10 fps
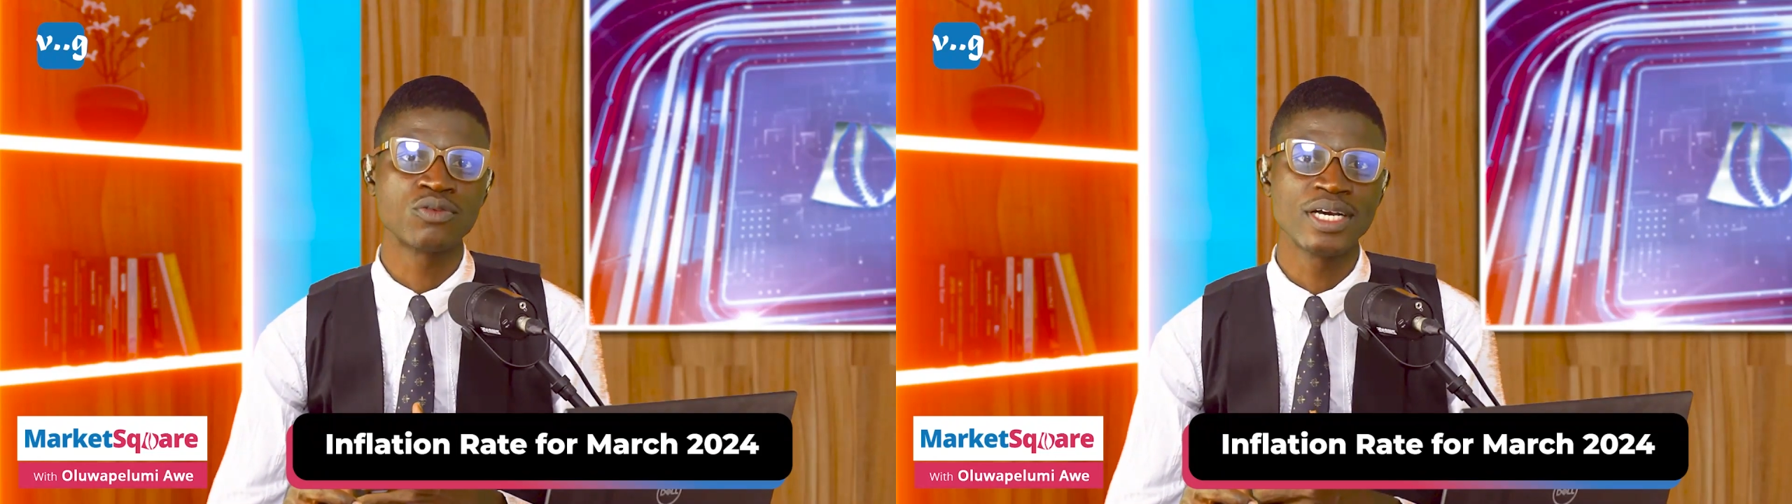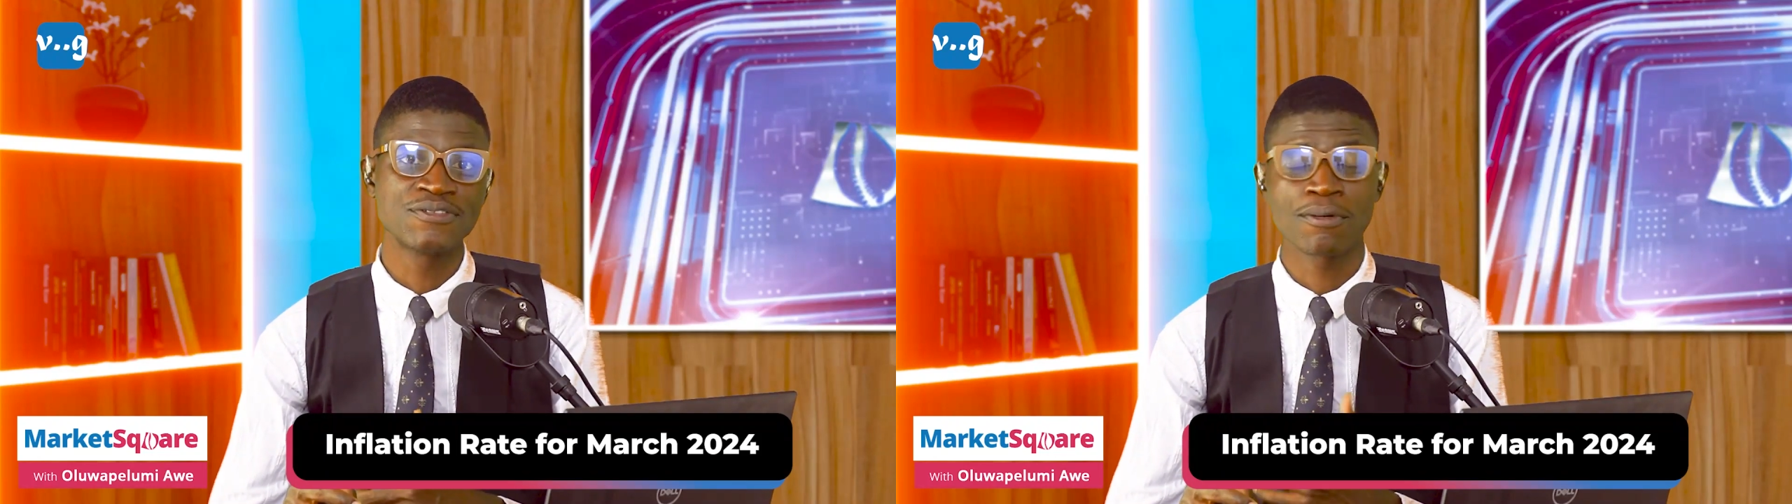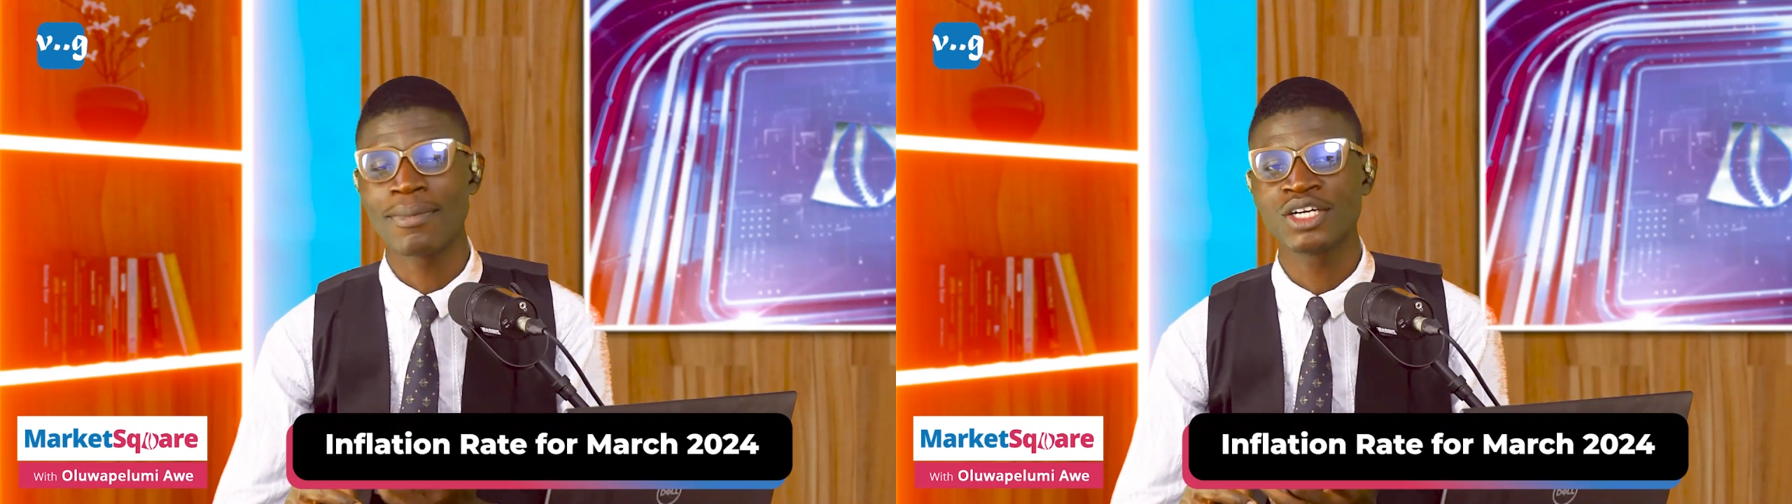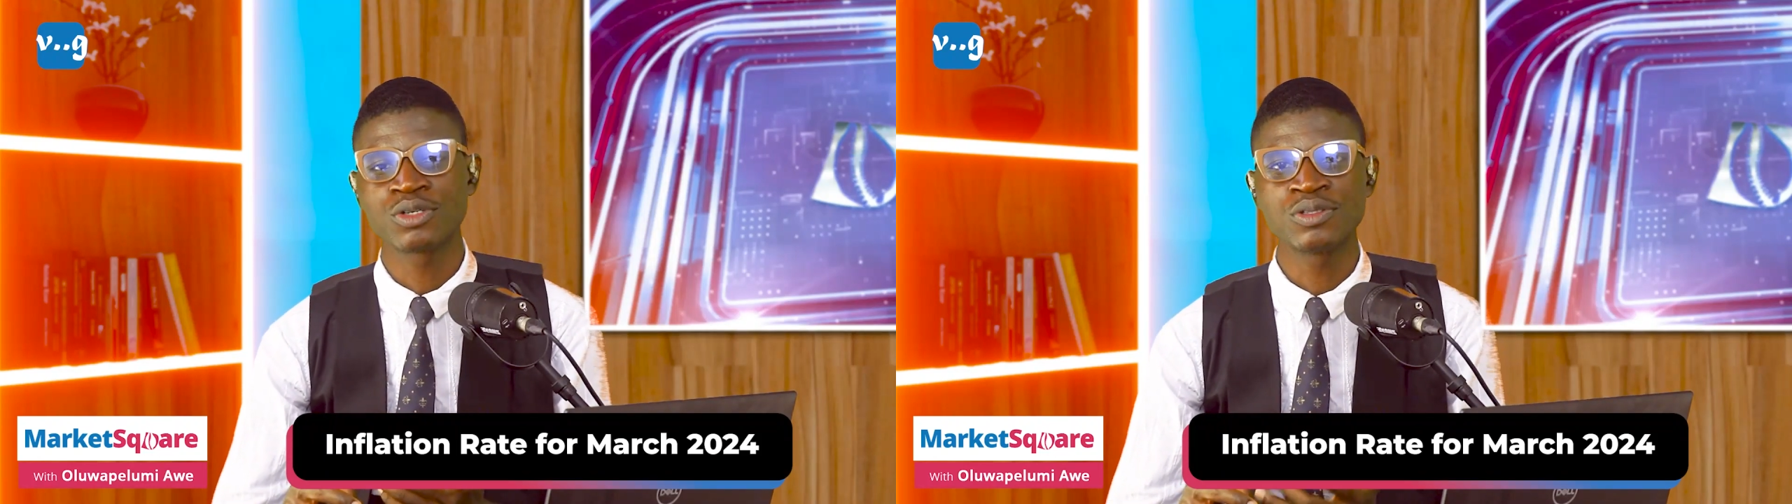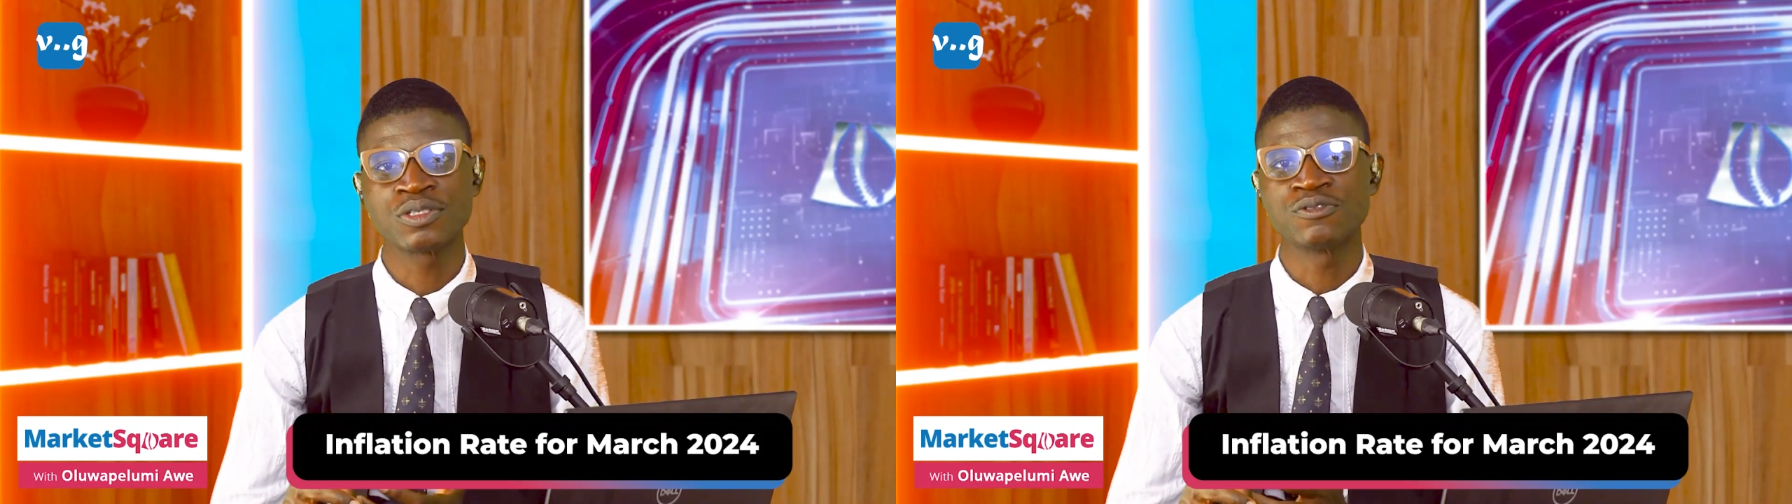rate for March
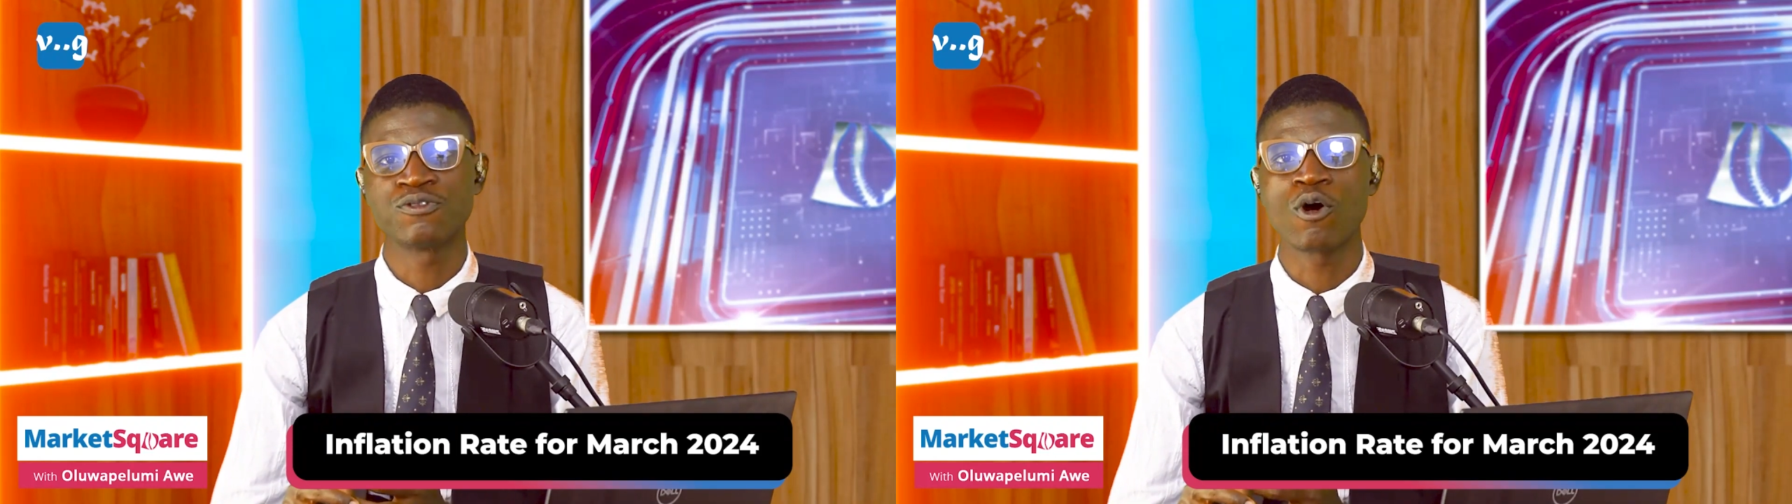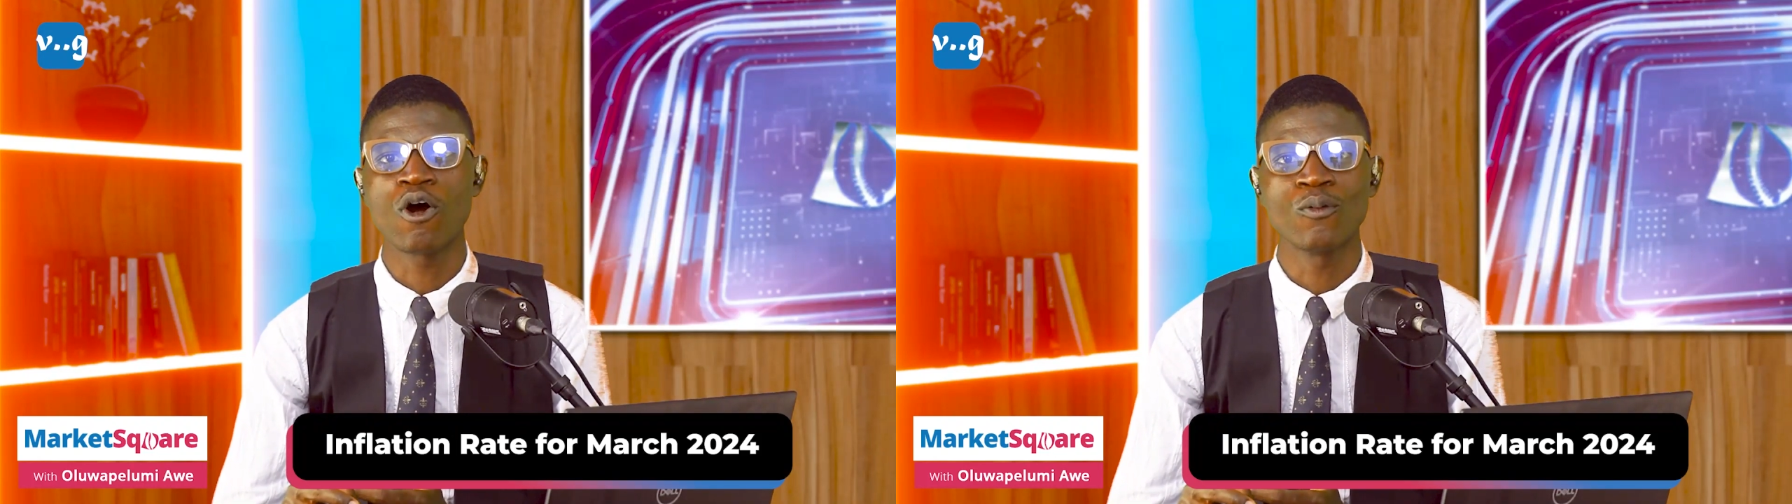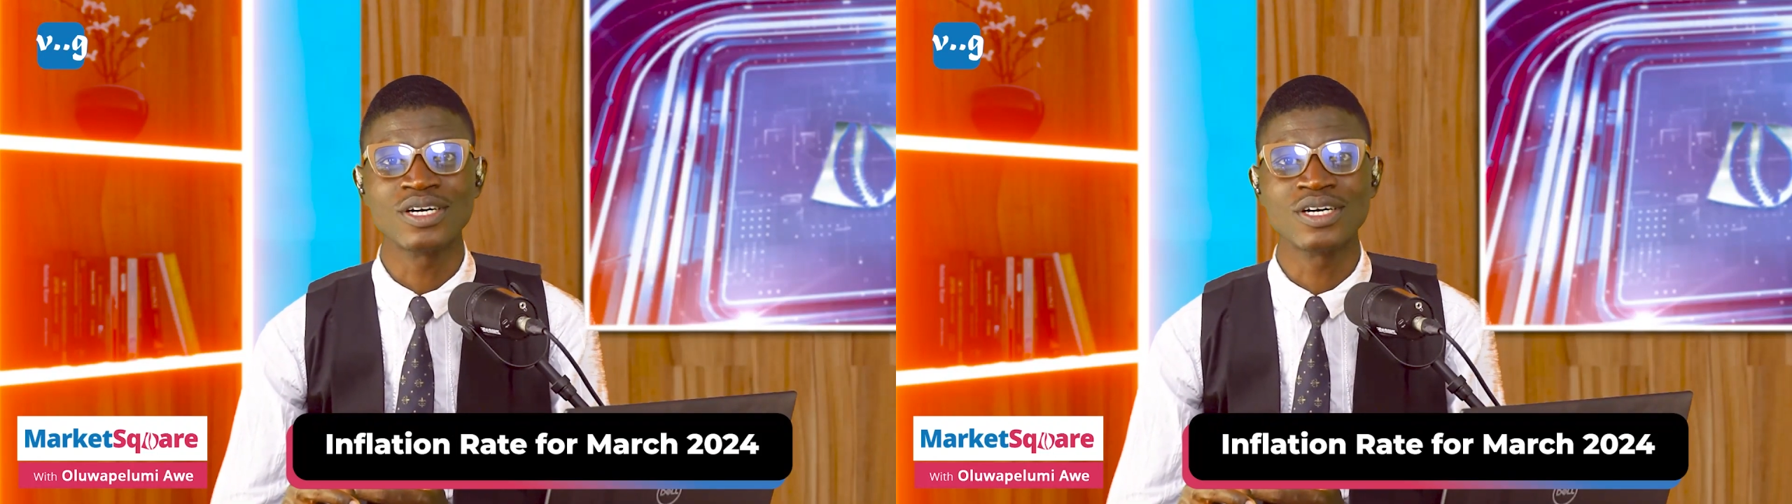2024